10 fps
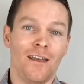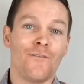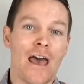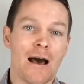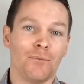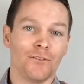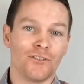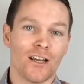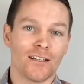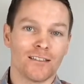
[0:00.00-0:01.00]
if Apple and
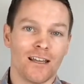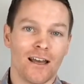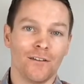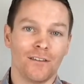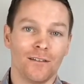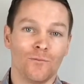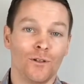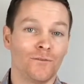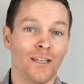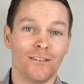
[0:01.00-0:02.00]
Jenkins stay healthy,
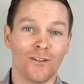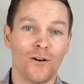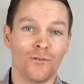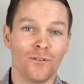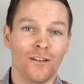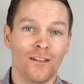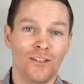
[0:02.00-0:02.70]
well, if they don't,